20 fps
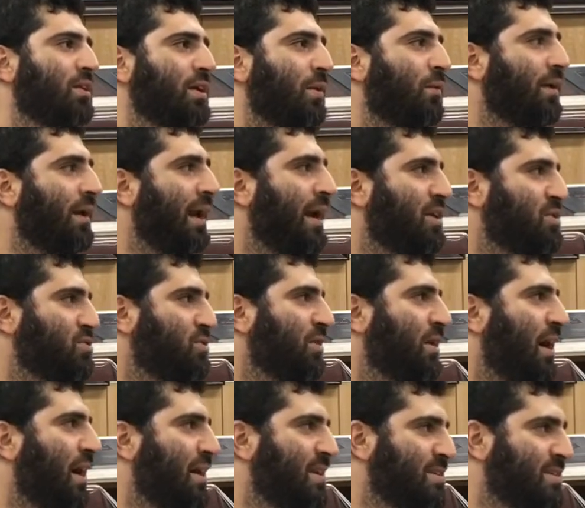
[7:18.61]
I want to ask you
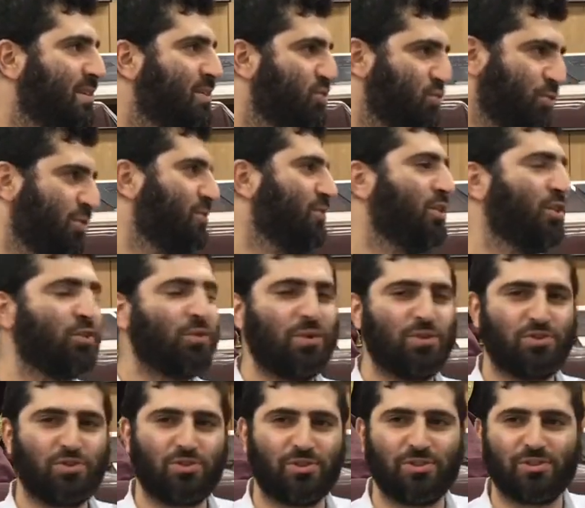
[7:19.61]
guys a trivia
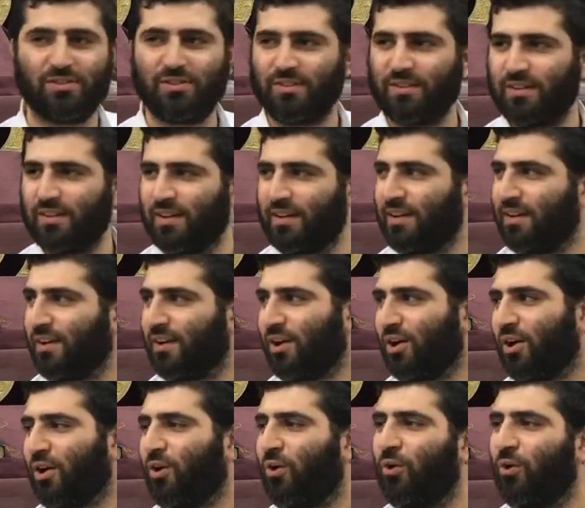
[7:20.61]
question.